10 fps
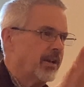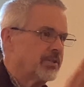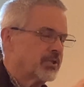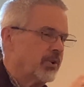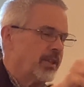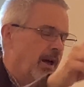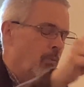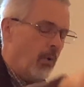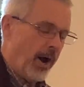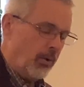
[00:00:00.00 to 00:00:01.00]
concerning
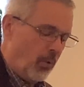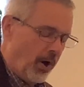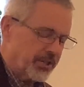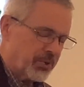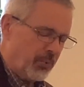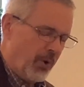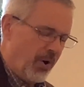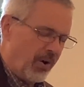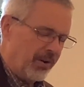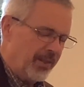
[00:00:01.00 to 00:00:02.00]
that whitewashed
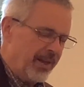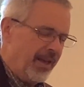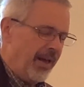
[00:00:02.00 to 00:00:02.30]
wall.